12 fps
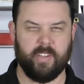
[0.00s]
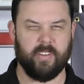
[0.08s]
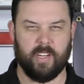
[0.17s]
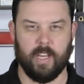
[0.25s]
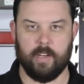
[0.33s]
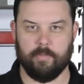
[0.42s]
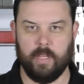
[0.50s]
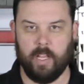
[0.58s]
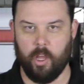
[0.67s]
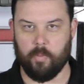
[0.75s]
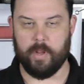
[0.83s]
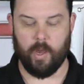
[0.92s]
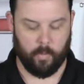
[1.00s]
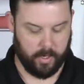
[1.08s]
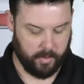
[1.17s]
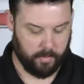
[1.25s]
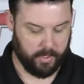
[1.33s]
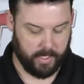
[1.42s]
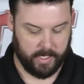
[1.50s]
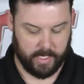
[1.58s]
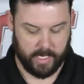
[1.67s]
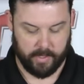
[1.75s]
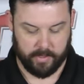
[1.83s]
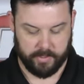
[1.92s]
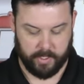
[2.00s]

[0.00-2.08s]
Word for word: here to kind of help you out while you're putting it together.